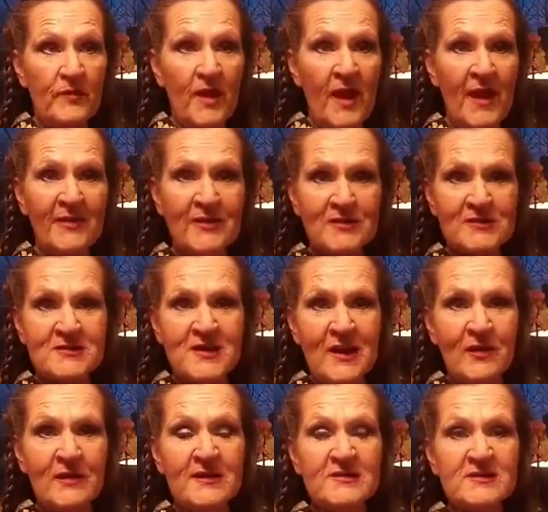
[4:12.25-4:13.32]
And they're
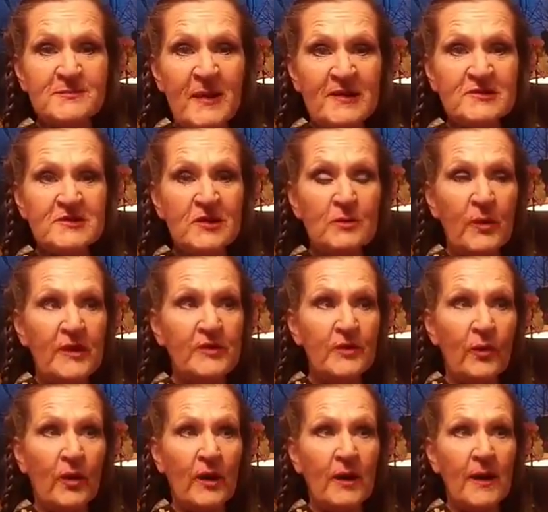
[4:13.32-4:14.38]
scary, especially when
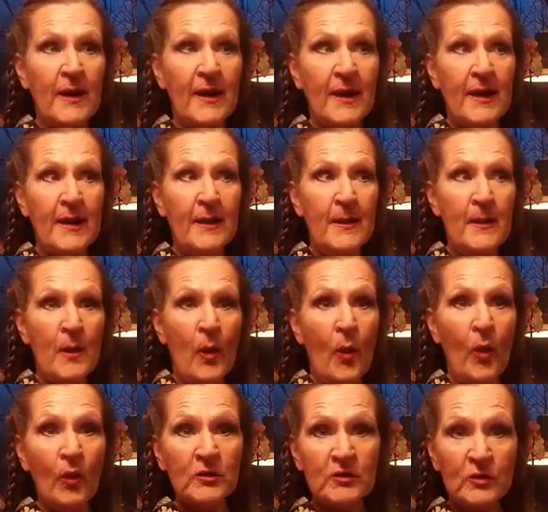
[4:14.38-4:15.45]
you're a
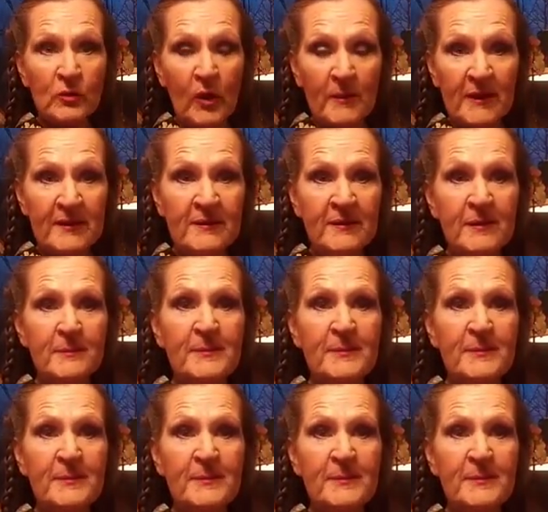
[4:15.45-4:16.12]
older woman,